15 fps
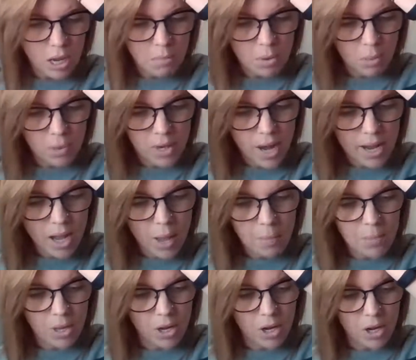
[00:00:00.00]
But when I
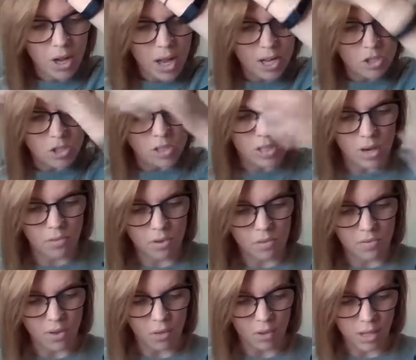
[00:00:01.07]
got bigger, I just never
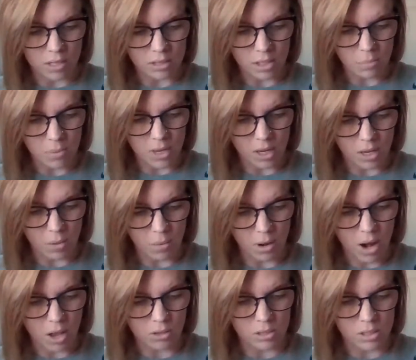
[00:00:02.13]
felt like sleeping anywhere
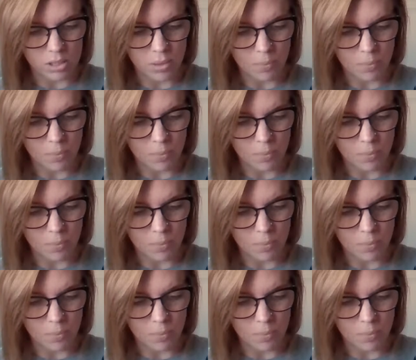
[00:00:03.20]
else.